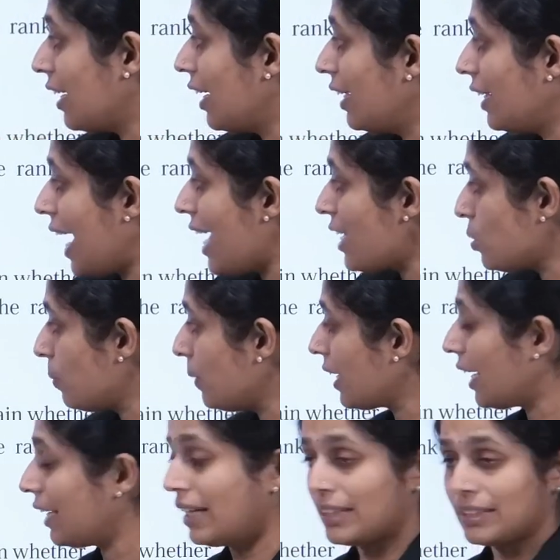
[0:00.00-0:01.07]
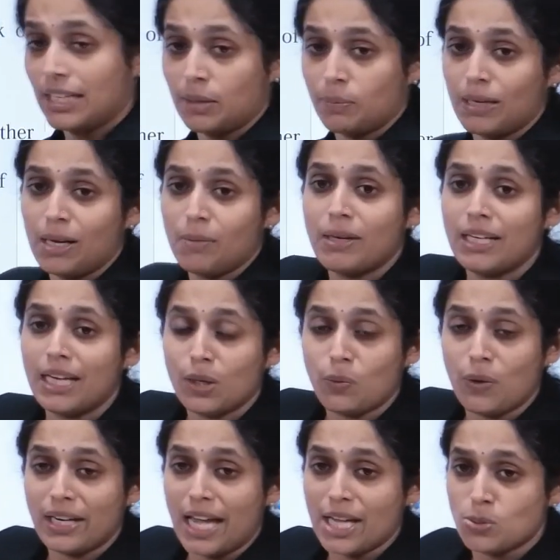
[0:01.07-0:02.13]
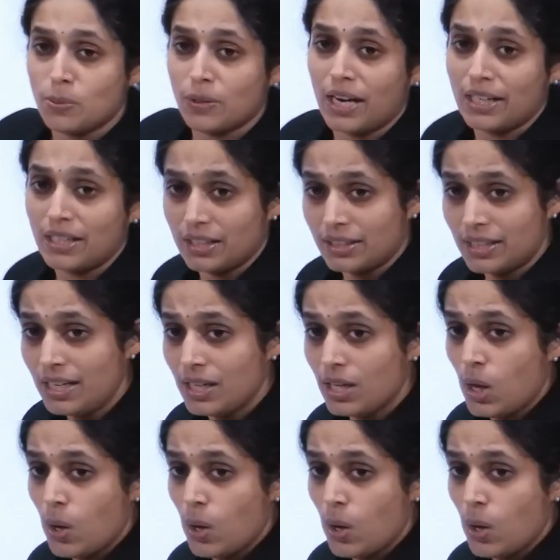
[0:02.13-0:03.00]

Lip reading: it has to be conducted, preliminary inquiry has to be conducted